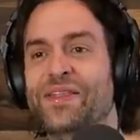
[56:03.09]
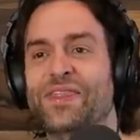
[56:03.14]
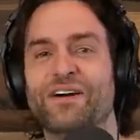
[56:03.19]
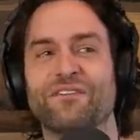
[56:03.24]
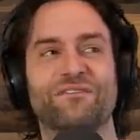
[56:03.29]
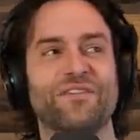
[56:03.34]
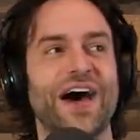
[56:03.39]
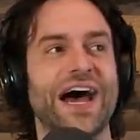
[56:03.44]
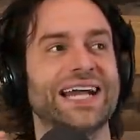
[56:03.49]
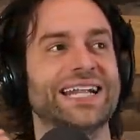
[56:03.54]
the
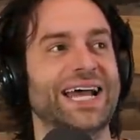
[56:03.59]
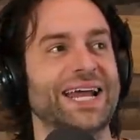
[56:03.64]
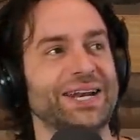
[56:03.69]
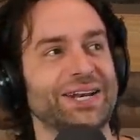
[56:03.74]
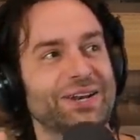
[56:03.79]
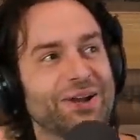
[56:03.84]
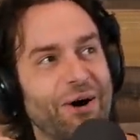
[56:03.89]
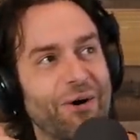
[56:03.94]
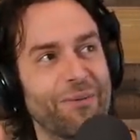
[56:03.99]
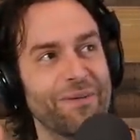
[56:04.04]
fact that
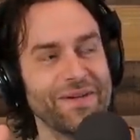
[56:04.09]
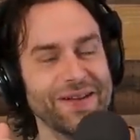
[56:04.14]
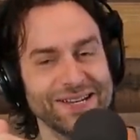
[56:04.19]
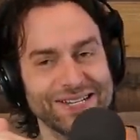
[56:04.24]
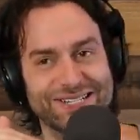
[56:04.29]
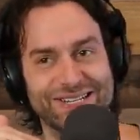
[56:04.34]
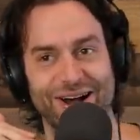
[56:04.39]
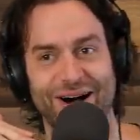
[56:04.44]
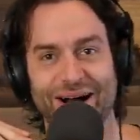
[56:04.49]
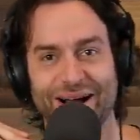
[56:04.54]
nobody
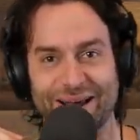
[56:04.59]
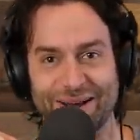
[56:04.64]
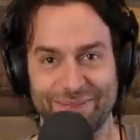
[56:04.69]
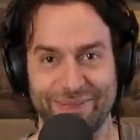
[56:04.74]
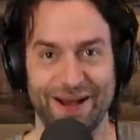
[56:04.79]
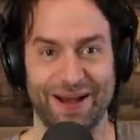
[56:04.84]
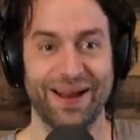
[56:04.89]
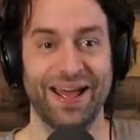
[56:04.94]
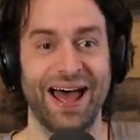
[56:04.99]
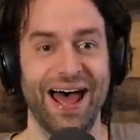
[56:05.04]
is talking
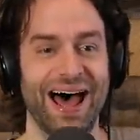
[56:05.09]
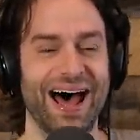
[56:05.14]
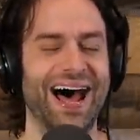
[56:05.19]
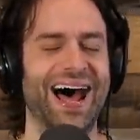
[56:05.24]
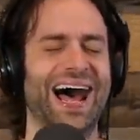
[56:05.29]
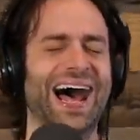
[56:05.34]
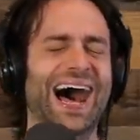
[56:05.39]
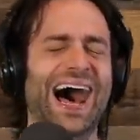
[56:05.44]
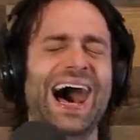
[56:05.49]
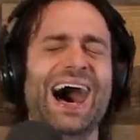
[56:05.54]
about
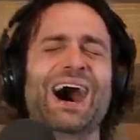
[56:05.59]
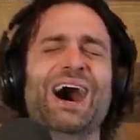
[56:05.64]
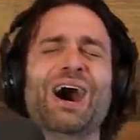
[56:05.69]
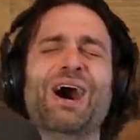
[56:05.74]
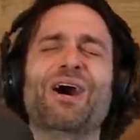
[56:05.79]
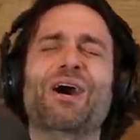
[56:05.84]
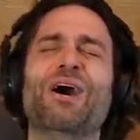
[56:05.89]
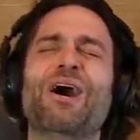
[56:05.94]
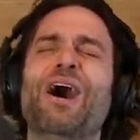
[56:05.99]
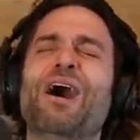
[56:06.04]
how
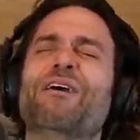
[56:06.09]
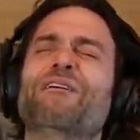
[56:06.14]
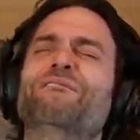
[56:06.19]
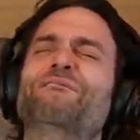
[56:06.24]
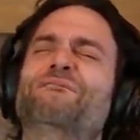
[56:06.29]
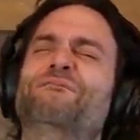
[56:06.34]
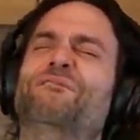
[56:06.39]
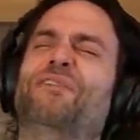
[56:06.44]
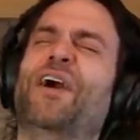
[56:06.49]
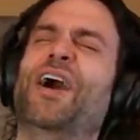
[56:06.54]

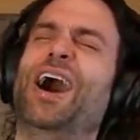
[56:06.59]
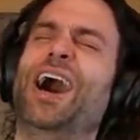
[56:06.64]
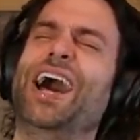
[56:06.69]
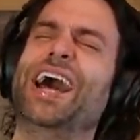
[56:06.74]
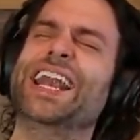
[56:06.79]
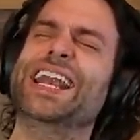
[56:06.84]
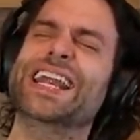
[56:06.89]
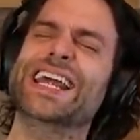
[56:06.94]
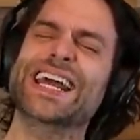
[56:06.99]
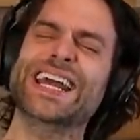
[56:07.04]

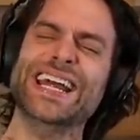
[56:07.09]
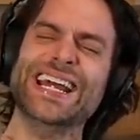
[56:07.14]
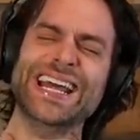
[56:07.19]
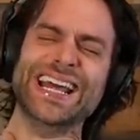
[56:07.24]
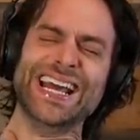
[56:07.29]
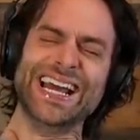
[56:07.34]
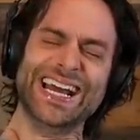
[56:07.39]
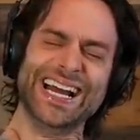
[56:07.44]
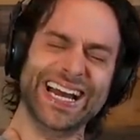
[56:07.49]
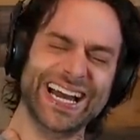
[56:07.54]
funny
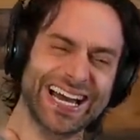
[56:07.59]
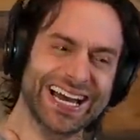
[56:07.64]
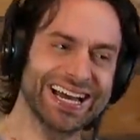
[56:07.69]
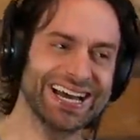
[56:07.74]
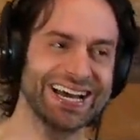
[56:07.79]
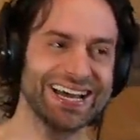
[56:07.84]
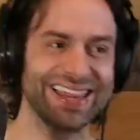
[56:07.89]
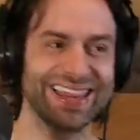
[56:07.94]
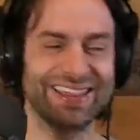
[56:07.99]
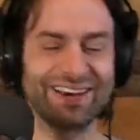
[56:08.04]

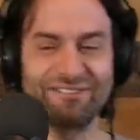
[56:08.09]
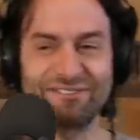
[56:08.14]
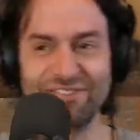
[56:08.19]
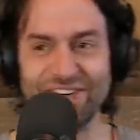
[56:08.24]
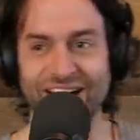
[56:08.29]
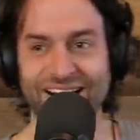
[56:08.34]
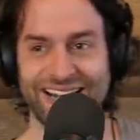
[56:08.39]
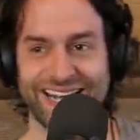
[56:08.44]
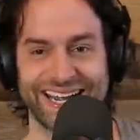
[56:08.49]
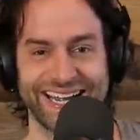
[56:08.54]
the
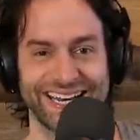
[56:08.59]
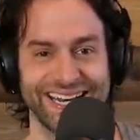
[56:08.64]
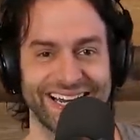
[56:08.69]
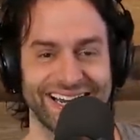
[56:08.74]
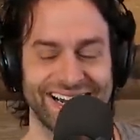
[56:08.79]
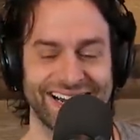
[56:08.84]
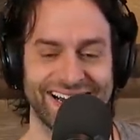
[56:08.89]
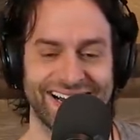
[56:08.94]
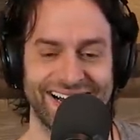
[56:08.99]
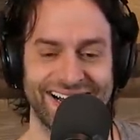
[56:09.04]
fucking
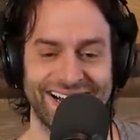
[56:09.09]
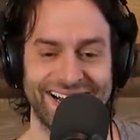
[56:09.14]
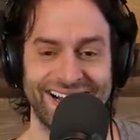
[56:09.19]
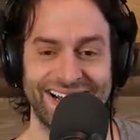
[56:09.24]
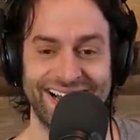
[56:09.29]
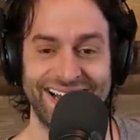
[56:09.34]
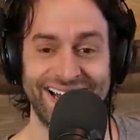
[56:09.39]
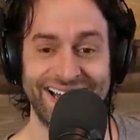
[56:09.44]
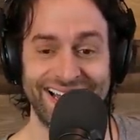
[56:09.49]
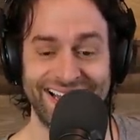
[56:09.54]

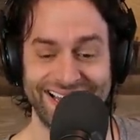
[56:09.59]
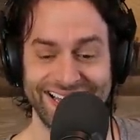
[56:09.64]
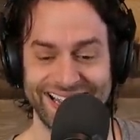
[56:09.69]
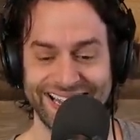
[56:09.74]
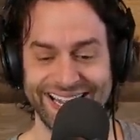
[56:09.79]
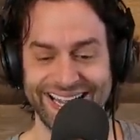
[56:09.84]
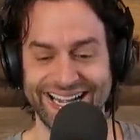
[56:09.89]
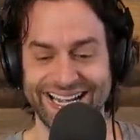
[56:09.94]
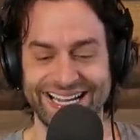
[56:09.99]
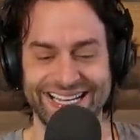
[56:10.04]

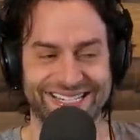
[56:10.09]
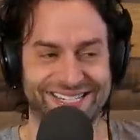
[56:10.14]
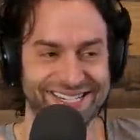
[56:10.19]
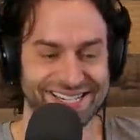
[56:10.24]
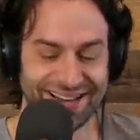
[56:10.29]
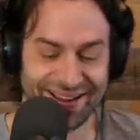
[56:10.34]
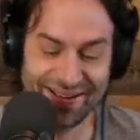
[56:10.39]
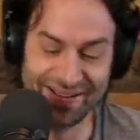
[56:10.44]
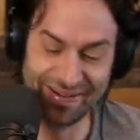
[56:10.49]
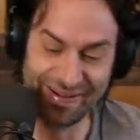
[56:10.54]

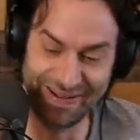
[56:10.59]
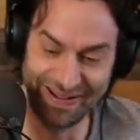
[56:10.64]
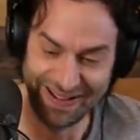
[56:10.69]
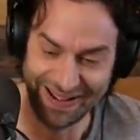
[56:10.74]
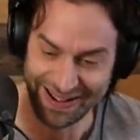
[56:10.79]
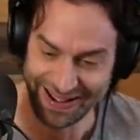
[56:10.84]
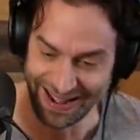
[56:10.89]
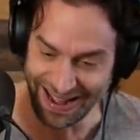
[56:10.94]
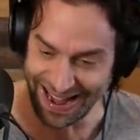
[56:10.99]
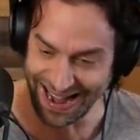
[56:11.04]
is.
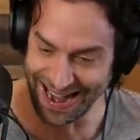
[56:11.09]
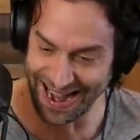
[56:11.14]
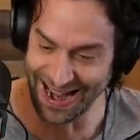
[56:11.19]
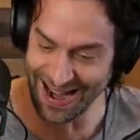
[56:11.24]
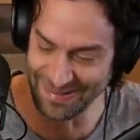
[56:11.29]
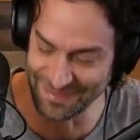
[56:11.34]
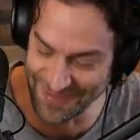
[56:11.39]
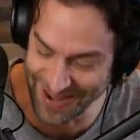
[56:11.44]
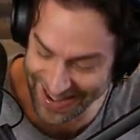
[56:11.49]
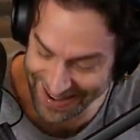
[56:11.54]
I
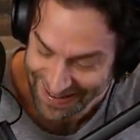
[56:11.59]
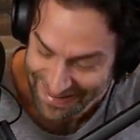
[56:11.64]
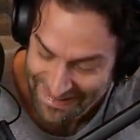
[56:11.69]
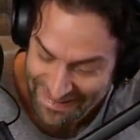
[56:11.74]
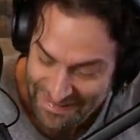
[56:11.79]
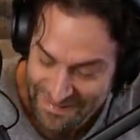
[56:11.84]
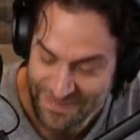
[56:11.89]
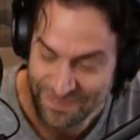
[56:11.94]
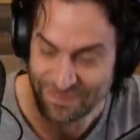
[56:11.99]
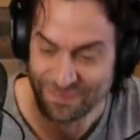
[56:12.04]
mean,
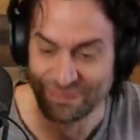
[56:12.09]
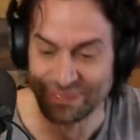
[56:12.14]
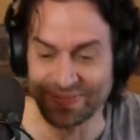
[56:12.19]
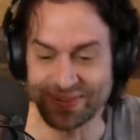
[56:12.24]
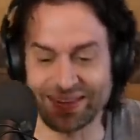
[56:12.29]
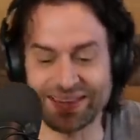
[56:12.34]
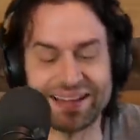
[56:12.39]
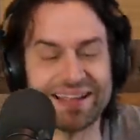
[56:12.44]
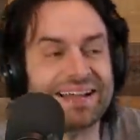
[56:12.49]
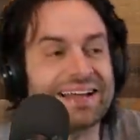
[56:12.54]
that ain't
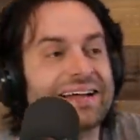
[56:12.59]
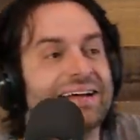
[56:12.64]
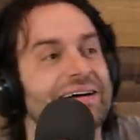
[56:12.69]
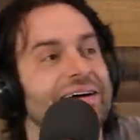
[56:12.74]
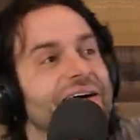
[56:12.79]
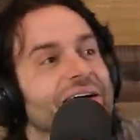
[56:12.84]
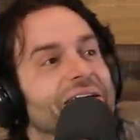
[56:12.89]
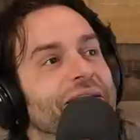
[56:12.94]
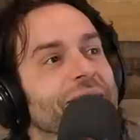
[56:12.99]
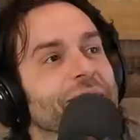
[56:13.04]
no
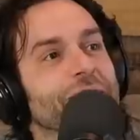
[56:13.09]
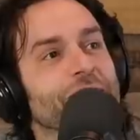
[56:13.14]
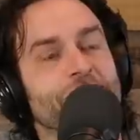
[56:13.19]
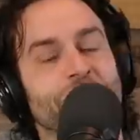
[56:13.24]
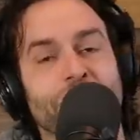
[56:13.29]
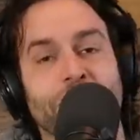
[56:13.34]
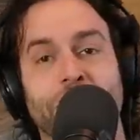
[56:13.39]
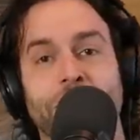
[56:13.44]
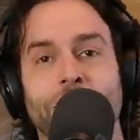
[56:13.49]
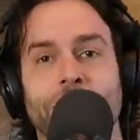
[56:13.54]
problem. That
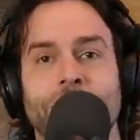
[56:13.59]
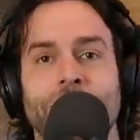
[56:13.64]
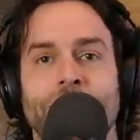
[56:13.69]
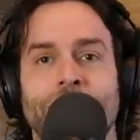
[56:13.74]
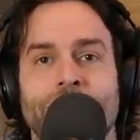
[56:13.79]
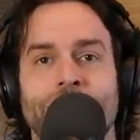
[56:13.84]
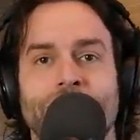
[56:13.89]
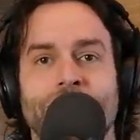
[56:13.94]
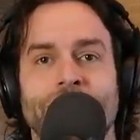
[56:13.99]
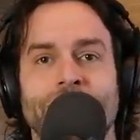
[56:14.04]
ain't no problem.
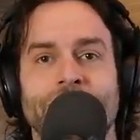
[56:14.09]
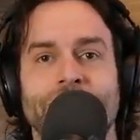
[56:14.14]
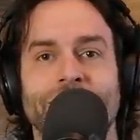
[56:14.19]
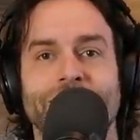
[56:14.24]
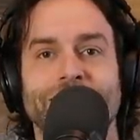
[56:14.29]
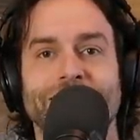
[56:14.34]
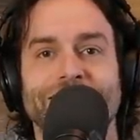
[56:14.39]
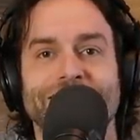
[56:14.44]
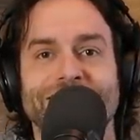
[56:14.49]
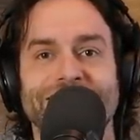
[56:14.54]
Huh?
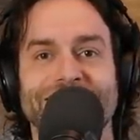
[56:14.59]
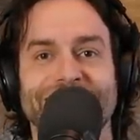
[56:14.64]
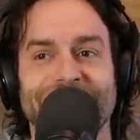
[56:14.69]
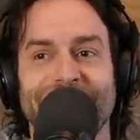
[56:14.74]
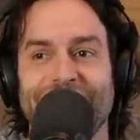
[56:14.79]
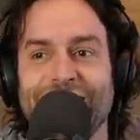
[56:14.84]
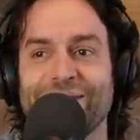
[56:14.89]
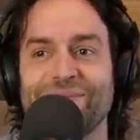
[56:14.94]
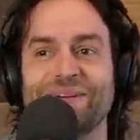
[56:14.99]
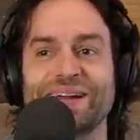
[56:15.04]
That ain't no
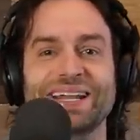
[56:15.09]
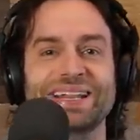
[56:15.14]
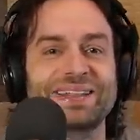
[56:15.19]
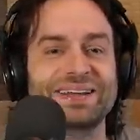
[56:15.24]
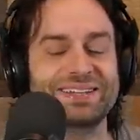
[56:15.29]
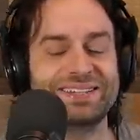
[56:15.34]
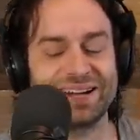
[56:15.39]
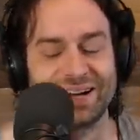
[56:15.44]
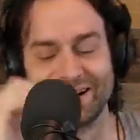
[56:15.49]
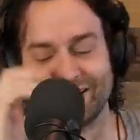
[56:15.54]
problem. I mean,
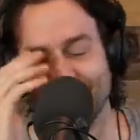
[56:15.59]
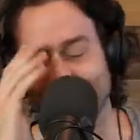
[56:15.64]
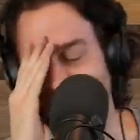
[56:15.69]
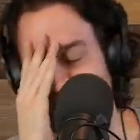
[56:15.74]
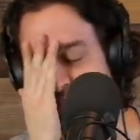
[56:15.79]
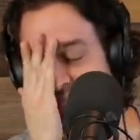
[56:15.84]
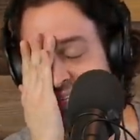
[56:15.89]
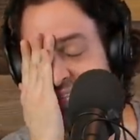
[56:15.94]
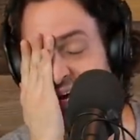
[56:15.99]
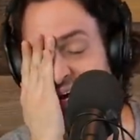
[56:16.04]
the dark
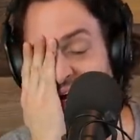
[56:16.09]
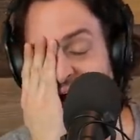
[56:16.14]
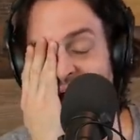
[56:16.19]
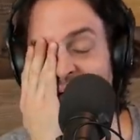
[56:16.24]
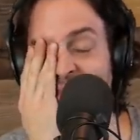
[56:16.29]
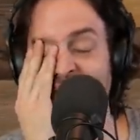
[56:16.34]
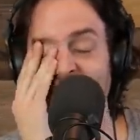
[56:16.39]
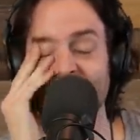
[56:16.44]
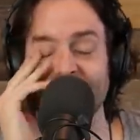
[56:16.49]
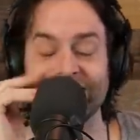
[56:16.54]
horse of that.
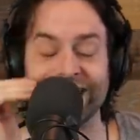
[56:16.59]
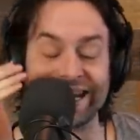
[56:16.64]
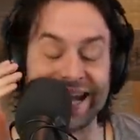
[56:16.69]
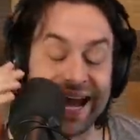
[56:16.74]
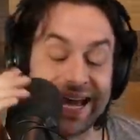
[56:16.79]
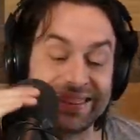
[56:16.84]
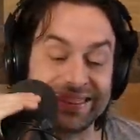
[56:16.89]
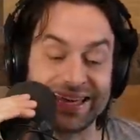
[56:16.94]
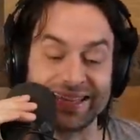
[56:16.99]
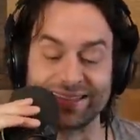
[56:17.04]
I mean, I
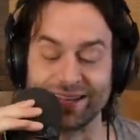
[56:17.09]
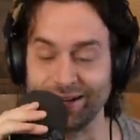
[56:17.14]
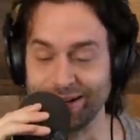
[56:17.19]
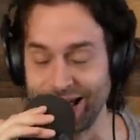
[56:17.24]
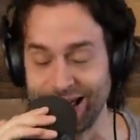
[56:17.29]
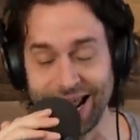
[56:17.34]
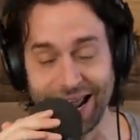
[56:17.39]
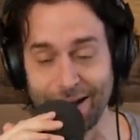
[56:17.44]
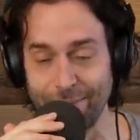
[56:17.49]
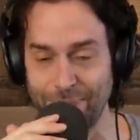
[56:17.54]
get that the not
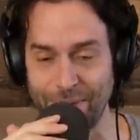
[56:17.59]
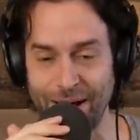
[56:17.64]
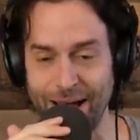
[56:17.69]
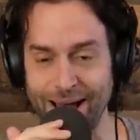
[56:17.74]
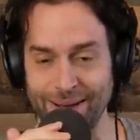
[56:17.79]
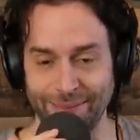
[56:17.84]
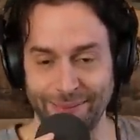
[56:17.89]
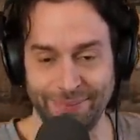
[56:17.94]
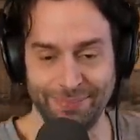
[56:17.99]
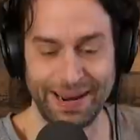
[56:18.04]
a
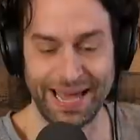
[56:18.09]
problem